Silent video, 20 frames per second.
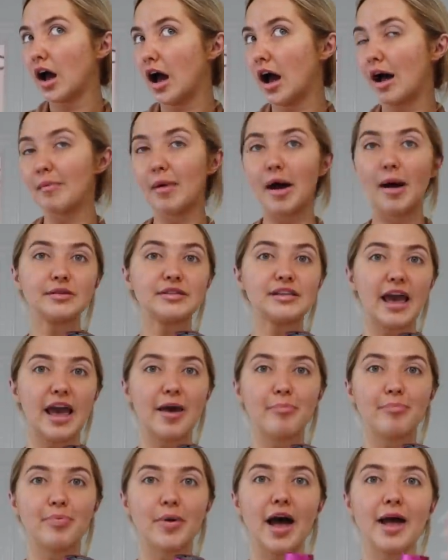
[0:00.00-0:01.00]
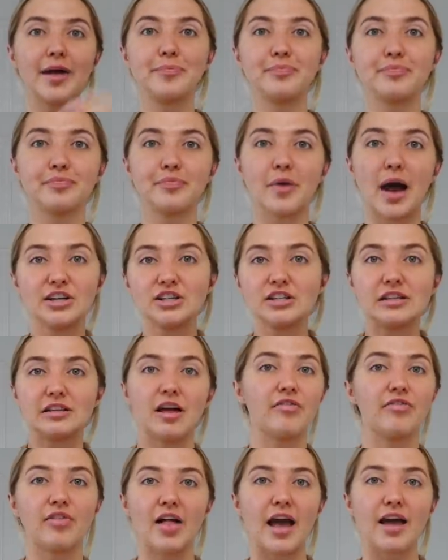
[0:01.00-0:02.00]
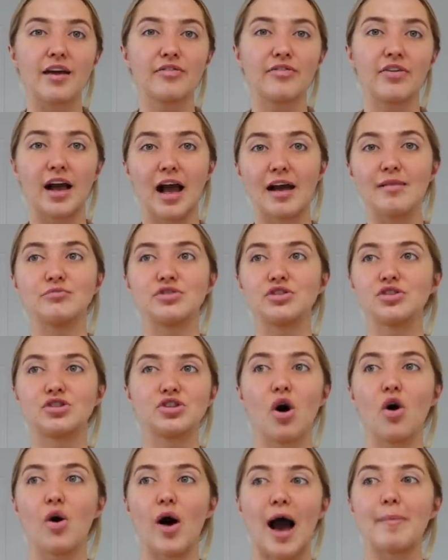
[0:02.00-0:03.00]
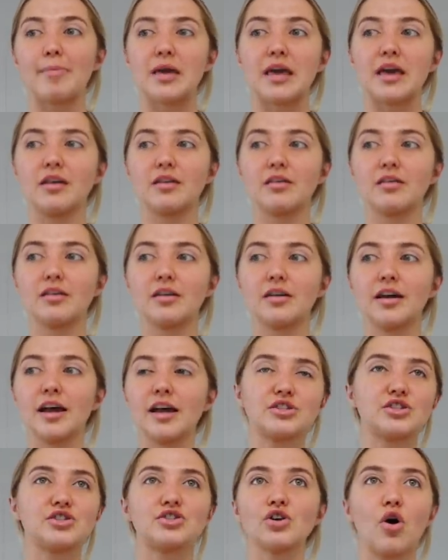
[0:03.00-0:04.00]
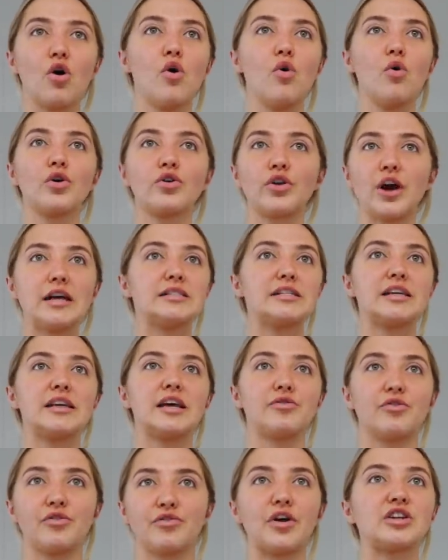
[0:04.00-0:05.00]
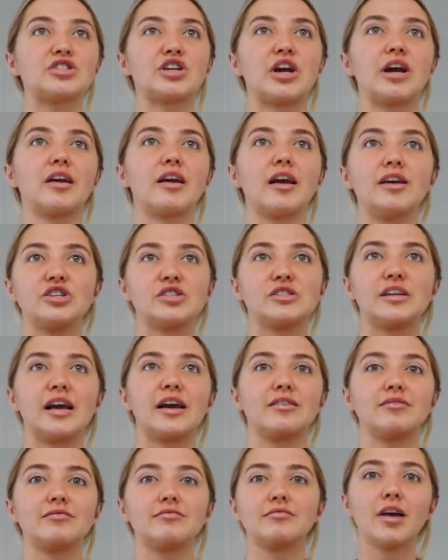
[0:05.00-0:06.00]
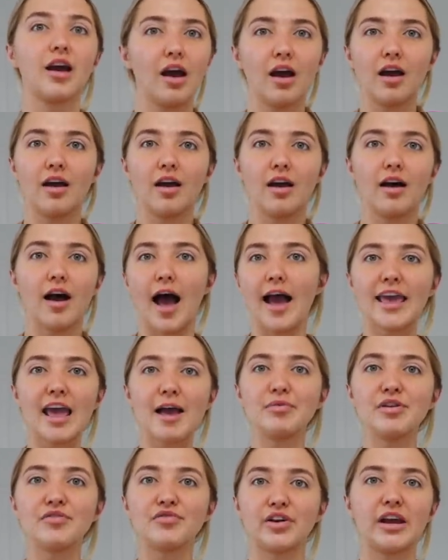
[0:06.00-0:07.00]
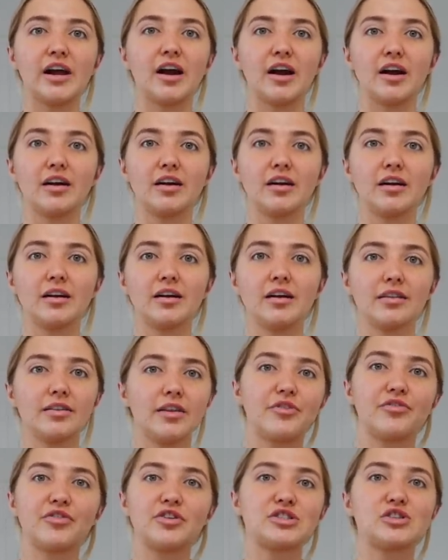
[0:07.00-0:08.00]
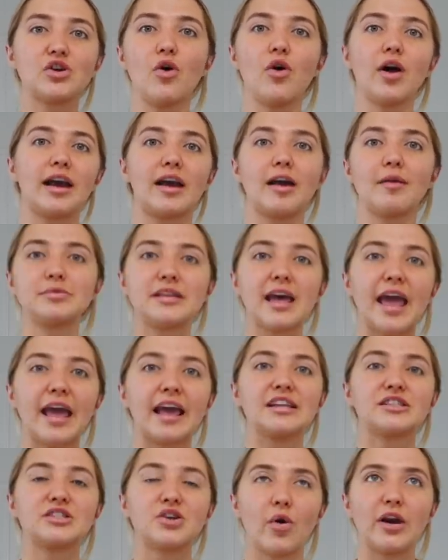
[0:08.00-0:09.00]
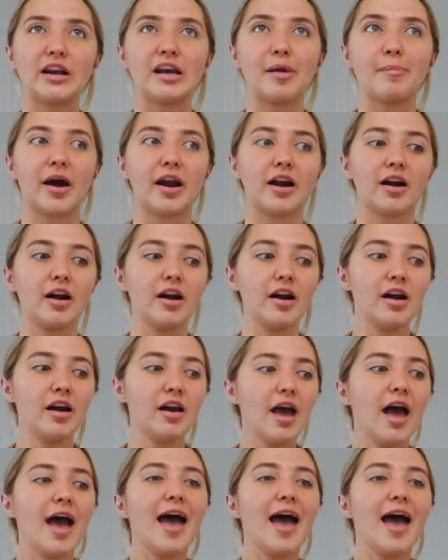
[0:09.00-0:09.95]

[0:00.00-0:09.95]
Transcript: um, update. But I just love life. Like I'm so happy. It's so crazy and refreshing and just like, I can't believe we're here. Like for so long I kept saying it's going to get better